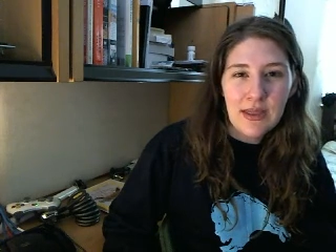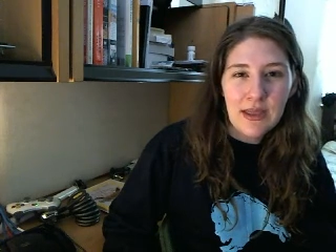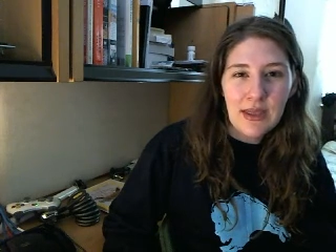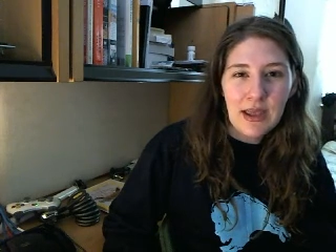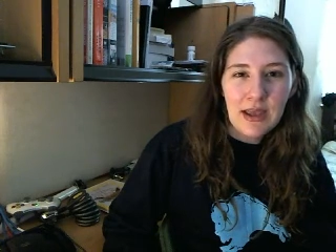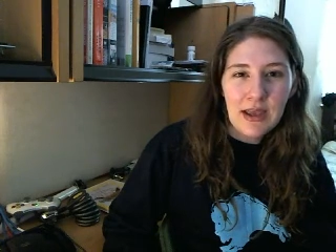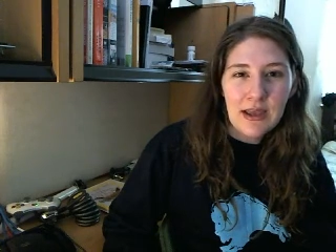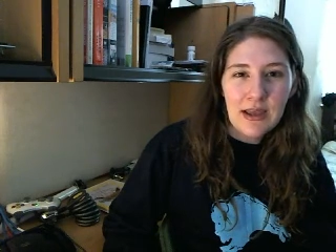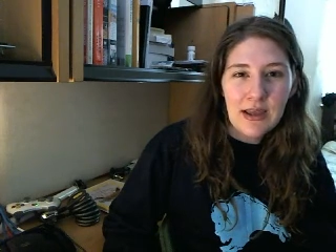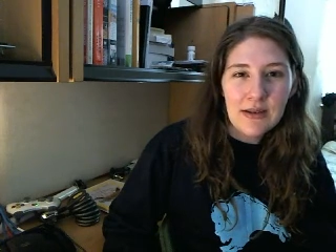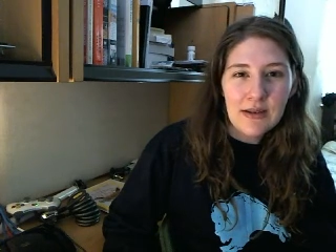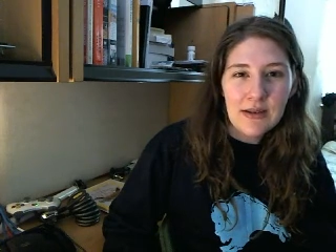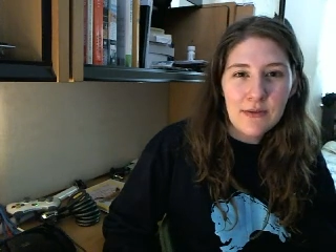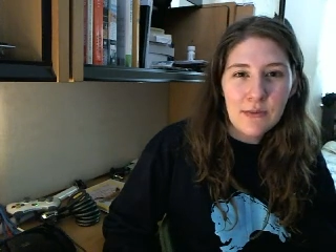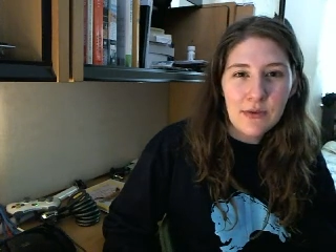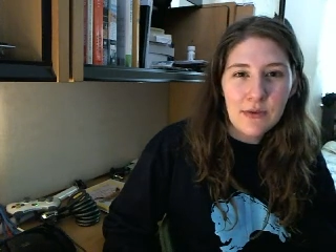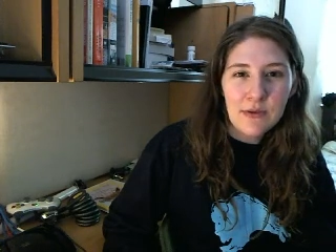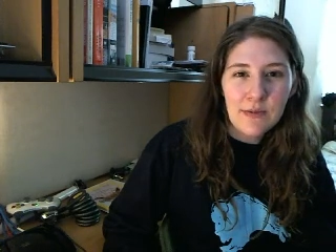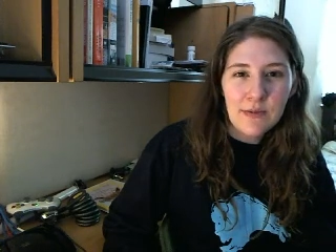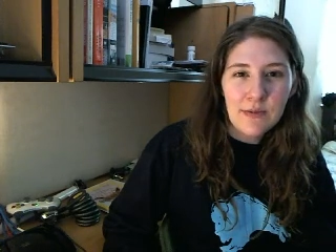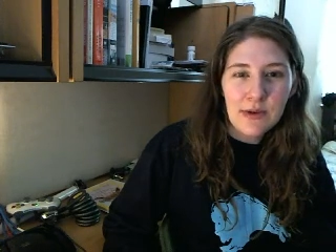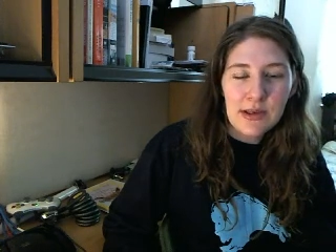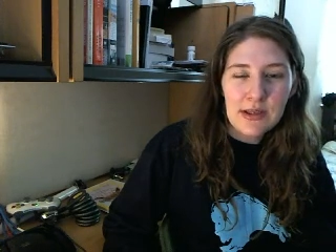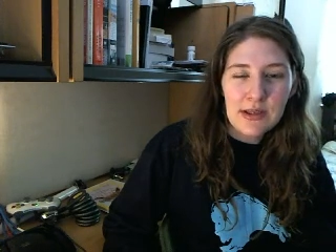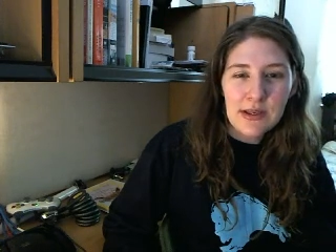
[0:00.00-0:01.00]
that
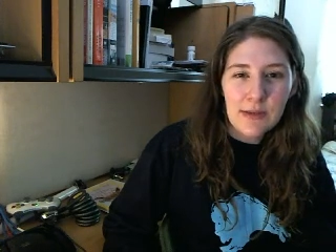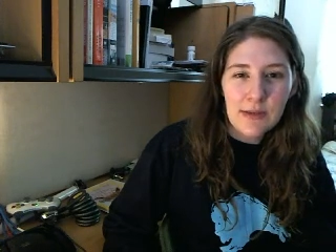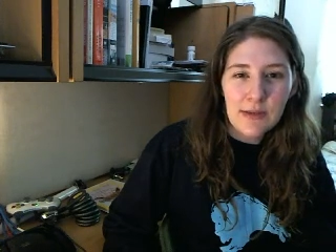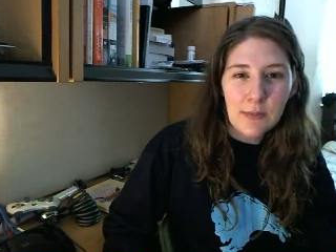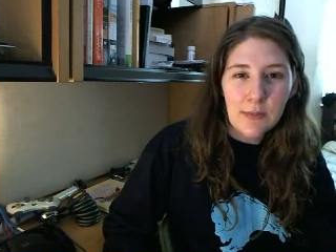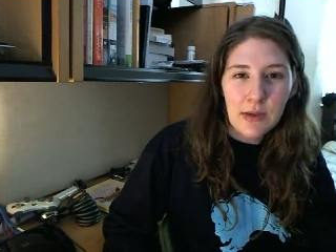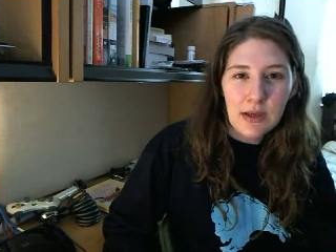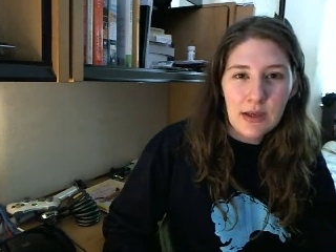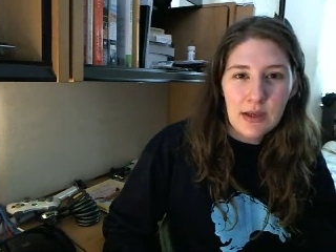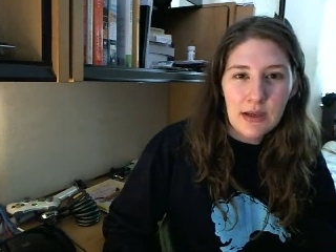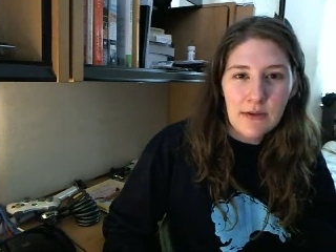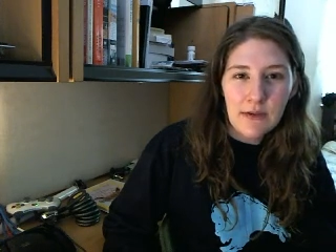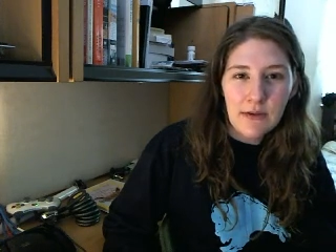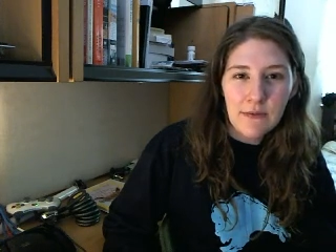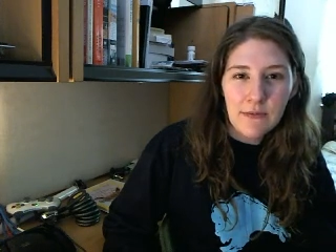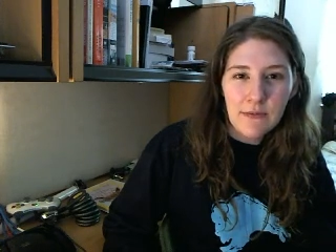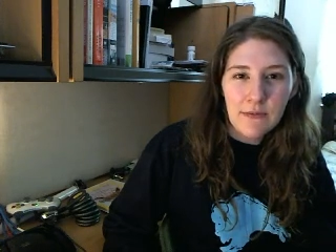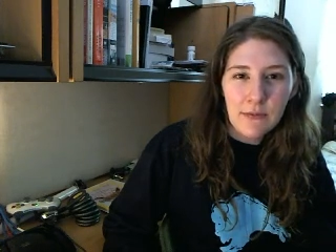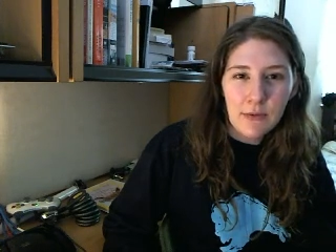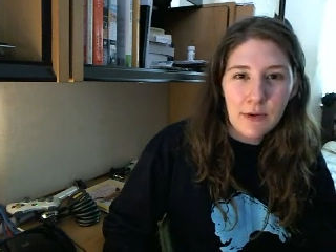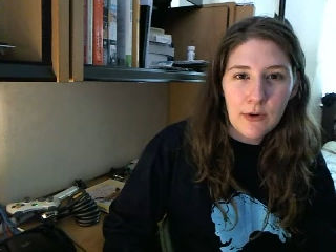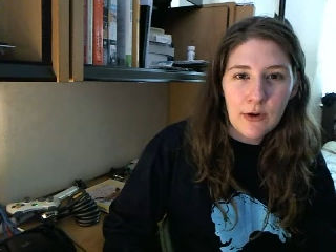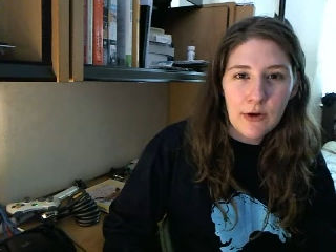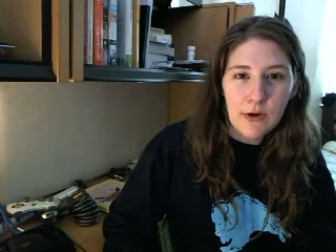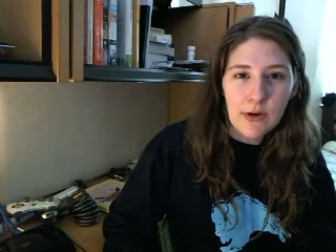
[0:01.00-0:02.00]
was raising money
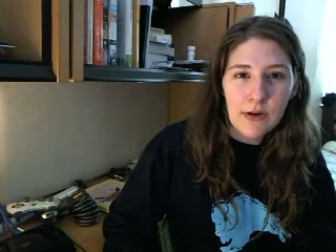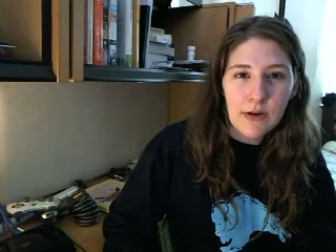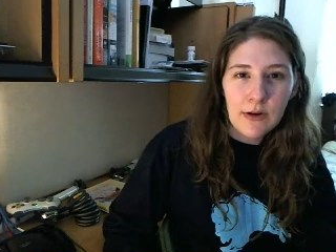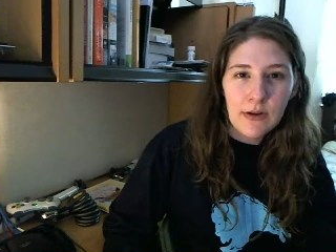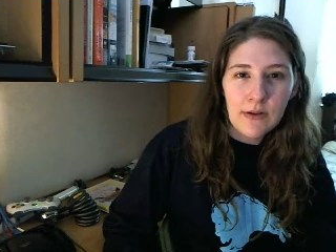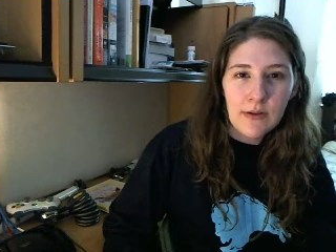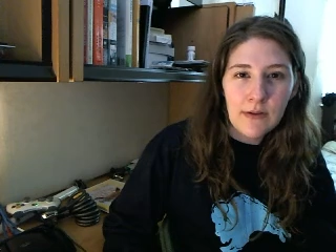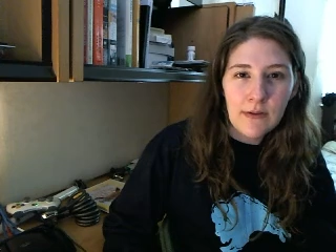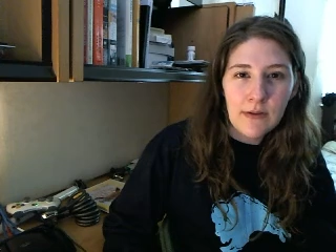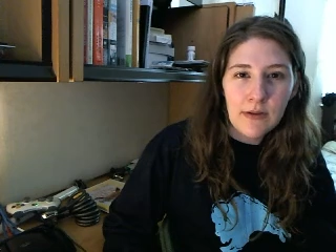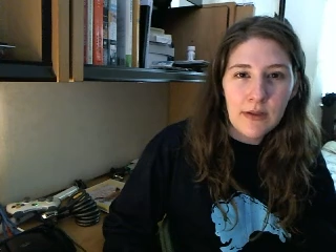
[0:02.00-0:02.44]
for